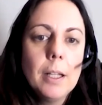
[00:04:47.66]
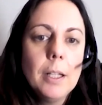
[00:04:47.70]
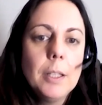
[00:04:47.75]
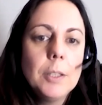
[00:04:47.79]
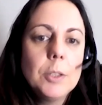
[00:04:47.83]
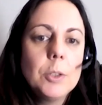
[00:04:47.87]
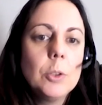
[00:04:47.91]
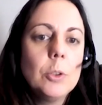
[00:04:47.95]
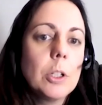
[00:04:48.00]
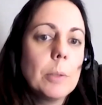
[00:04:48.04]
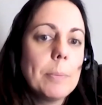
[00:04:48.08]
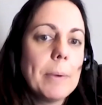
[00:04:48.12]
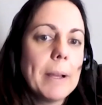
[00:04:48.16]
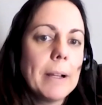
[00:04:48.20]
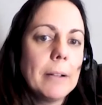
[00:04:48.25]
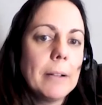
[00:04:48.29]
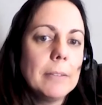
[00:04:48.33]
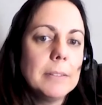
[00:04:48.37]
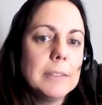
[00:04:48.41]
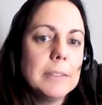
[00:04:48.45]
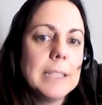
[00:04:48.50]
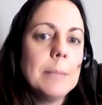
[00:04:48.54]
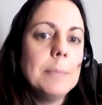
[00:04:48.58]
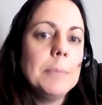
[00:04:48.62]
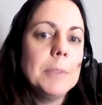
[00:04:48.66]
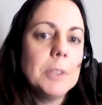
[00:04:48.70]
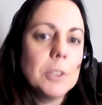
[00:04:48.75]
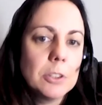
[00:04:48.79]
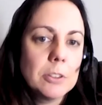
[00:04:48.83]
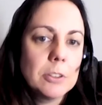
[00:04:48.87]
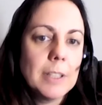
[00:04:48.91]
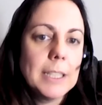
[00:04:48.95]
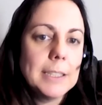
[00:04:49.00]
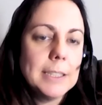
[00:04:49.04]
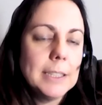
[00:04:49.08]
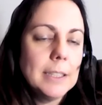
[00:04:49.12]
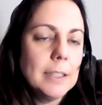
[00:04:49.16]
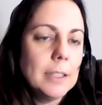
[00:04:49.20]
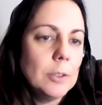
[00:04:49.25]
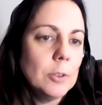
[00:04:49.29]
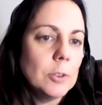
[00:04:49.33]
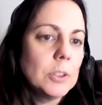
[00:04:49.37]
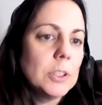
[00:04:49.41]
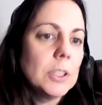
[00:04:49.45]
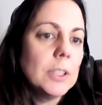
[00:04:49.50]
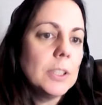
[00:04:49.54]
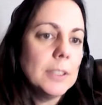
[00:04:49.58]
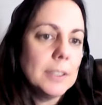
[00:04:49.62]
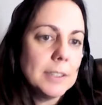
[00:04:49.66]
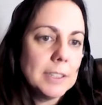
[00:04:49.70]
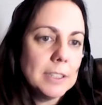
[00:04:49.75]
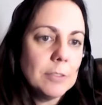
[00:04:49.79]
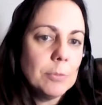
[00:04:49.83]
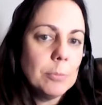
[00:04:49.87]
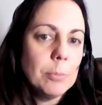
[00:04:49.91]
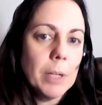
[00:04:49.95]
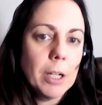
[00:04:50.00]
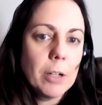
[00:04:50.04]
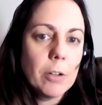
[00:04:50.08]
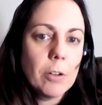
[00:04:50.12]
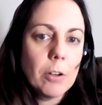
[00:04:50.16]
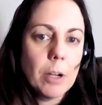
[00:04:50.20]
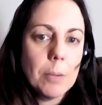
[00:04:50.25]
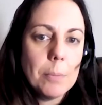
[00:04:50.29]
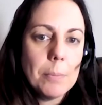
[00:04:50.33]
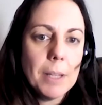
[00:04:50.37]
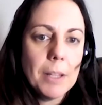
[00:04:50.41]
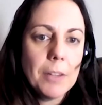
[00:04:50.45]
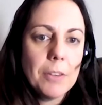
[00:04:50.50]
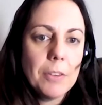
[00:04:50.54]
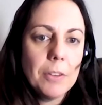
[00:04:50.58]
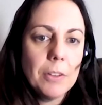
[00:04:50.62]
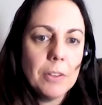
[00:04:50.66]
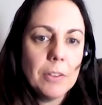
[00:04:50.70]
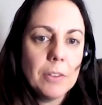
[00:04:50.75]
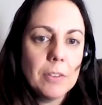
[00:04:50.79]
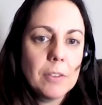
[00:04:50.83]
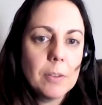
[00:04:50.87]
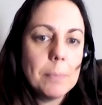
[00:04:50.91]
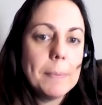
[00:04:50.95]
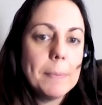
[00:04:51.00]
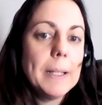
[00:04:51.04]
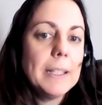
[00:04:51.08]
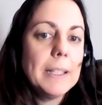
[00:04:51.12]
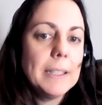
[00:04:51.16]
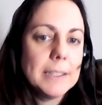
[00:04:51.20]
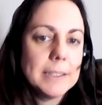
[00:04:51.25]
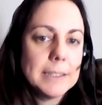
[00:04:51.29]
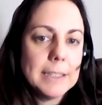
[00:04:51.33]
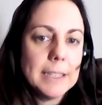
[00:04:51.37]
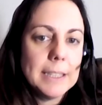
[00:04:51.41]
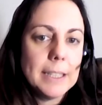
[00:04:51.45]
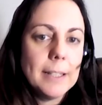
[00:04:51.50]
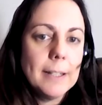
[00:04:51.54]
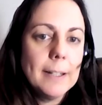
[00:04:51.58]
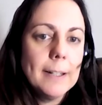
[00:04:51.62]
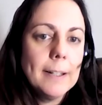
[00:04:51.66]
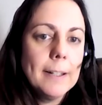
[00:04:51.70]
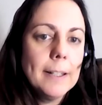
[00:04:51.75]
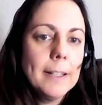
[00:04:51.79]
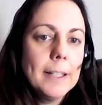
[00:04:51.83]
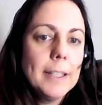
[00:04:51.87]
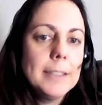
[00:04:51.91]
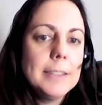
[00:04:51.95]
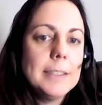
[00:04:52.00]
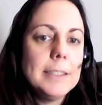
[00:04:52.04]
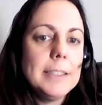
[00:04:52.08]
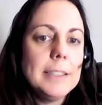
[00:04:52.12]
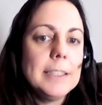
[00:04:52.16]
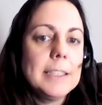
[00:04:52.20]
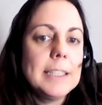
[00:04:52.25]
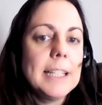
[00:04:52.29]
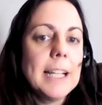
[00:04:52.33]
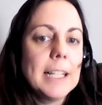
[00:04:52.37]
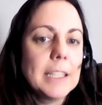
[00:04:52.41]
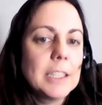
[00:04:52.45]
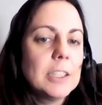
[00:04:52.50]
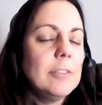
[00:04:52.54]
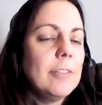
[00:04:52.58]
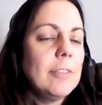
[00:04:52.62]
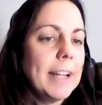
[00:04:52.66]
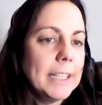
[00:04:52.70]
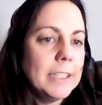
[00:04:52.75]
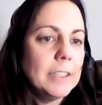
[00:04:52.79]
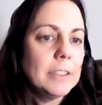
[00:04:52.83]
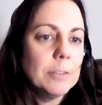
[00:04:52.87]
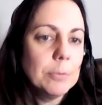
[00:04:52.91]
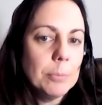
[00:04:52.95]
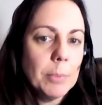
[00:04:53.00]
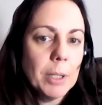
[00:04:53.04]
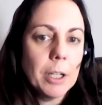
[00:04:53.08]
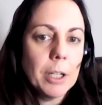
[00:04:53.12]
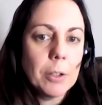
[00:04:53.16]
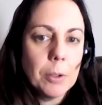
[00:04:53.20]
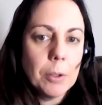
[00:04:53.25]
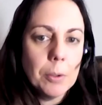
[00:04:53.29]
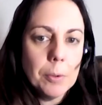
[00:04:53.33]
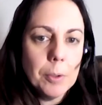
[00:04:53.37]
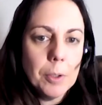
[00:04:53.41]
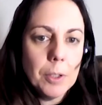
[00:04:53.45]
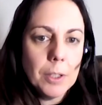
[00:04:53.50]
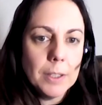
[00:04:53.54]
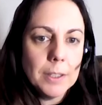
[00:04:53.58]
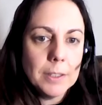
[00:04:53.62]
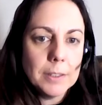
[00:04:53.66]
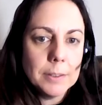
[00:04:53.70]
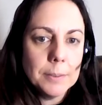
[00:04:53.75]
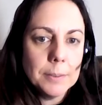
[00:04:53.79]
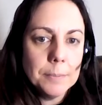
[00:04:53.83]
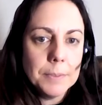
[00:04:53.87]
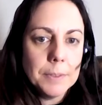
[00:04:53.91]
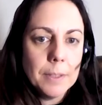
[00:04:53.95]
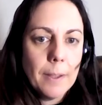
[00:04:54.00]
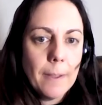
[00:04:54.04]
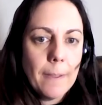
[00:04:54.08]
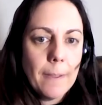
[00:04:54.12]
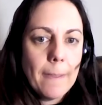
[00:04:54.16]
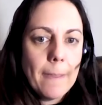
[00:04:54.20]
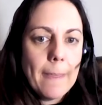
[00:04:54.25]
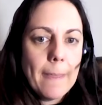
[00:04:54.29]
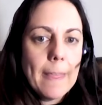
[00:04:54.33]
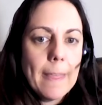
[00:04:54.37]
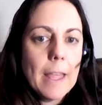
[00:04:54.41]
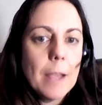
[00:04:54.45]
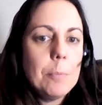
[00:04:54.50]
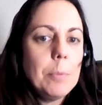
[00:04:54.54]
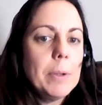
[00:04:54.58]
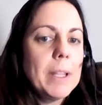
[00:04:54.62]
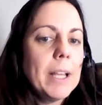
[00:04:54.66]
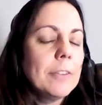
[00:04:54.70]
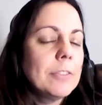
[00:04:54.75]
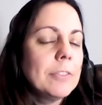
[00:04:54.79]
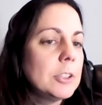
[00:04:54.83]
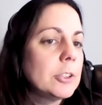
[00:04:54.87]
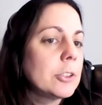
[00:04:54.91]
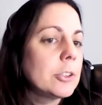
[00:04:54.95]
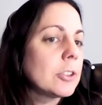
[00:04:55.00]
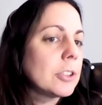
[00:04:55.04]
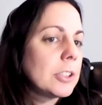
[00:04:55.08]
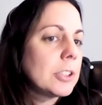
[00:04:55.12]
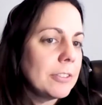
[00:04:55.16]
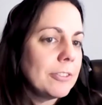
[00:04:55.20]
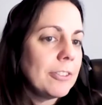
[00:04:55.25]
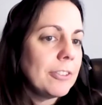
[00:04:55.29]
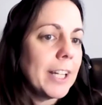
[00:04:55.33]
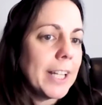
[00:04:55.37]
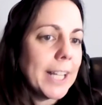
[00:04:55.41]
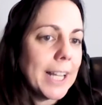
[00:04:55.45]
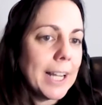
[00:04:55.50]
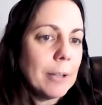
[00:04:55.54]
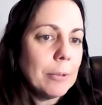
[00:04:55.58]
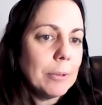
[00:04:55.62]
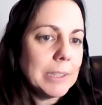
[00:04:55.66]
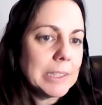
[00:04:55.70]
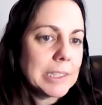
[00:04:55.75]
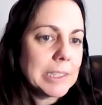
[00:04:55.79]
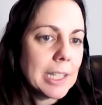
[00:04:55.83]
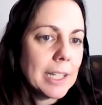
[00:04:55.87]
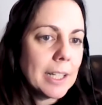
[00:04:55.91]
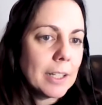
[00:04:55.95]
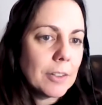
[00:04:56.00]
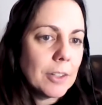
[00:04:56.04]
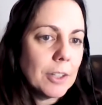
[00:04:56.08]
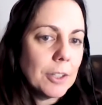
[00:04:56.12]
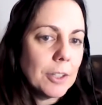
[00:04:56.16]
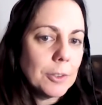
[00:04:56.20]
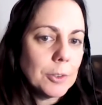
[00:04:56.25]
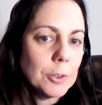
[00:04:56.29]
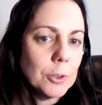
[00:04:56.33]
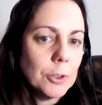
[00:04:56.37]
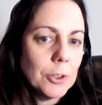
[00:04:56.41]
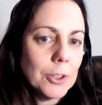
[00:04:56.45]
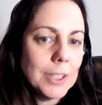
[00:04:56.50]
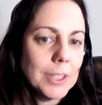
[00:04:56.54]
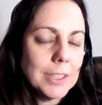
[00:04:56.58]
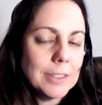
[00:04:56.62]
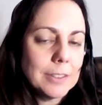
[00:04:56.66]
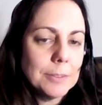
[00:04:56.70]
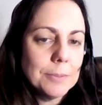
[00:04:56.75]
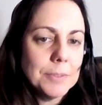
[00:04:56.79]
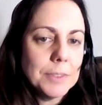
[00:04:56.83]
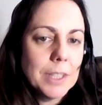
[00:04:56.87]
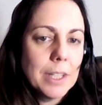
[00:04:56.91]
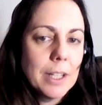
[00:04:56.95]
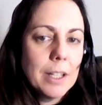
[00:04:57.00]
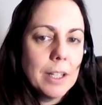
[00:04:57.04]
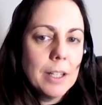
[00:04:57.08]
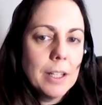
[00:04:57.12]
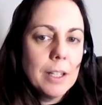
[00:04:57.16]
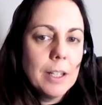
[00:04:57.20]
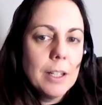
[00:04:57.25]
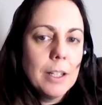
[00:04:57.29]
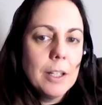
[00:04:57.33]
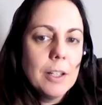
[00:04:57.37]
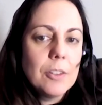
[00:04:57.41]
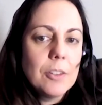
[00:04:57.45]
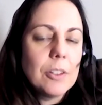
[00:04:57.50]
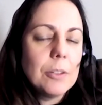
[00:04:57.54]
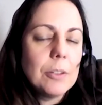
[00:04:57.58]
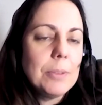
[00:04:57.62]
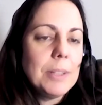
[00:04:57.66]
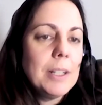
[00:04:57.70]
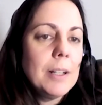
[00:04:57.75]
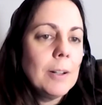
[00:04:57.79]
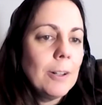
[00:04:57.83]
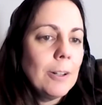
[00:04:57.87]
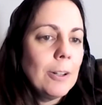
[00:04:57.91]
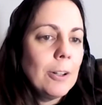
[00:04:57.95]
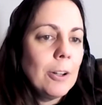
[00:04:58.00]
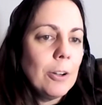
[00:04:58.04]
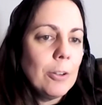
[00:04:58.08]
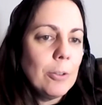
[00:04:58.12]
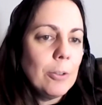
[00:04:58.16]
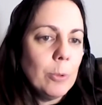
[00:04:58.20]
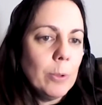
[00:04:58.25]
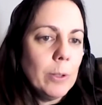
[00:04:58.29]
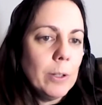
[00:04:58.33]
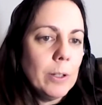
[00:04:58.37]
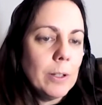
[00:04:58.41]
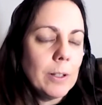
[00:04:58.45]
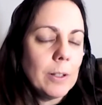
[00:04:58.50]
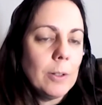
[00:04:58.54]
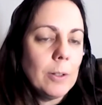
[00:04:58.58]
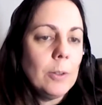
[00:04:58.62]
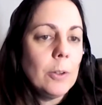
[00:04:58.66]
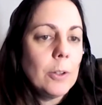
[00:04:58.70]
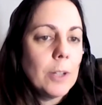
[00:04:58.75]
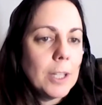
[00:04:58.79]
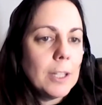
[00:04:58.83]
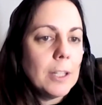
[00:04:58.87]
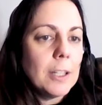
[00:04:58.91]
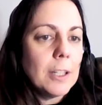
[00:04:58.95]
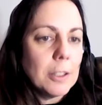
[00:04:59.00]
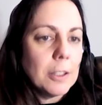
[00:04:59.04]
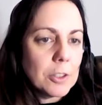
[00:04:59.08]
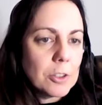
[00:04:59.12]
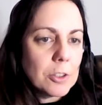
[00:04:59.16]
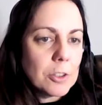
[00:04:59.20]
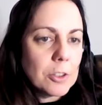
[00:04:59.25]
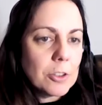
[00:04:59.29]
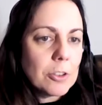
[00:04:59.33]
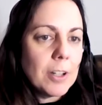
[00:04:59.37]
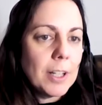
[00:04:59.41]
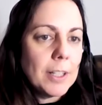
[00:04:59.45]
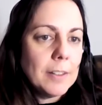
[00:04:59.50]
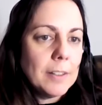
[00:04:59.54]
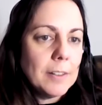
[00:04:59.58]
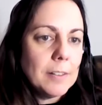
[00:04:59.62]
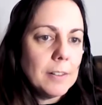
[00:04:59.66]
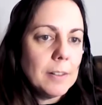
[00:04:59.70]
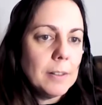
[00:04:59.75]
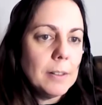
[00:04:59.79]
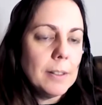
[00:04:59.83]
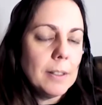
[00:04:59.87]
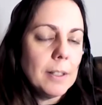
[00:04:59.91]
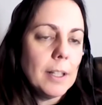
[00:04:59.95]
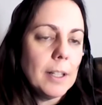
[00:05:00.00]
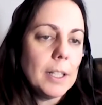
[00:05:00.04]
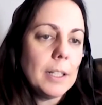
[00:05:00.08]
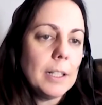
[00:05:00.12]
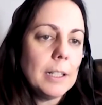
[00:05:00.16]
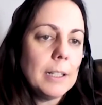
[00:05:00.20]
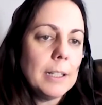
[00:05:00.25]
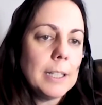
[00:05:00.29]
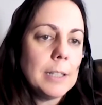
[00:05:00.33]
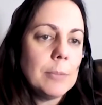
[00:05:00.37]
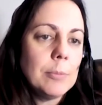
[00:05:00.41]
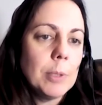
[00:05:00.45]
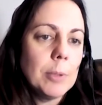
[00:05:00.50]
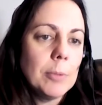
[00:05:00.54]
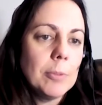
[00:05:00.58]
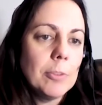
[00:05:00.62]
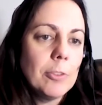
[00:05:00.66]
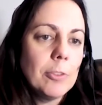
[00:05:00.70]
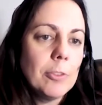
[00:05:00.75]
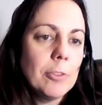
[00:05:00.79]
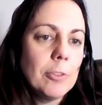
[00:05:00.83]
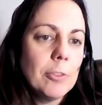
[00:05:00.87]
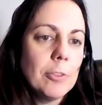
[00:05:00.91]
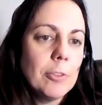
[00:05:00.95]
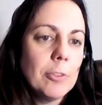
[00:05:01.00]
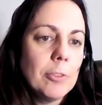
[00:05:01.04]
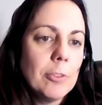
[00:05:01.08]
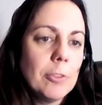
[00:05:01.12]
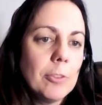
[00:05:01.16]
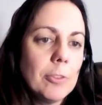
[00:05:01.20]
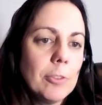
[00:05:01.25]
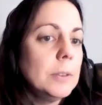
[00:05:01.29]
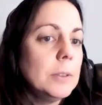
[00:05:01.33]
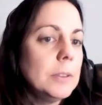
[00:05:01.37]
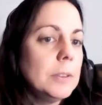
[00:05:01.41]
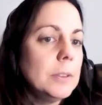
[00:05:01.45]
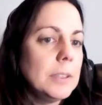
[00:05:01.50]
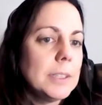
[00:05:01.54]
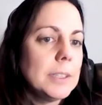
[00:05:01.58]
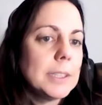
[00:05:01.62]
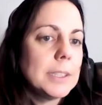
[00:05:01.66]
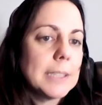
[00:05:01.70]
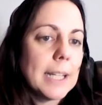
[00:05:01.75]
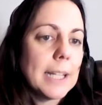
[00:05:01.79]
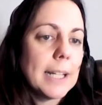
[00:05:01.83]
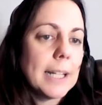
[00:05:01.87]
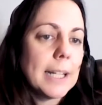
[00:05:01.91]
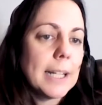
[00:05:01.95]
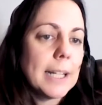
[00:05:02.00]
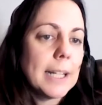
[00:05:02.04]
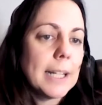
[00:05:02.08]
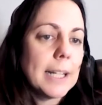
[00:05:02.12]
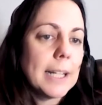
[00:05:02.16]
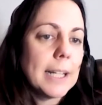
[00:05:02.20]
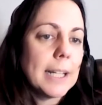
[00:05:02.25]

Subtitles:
talk about demonstrating the alternative micro methods' ability to detect a range of microorganisms. And we have to justify how we select those organisms. So we did a lot of work looking at trends in cleanroom flora to understand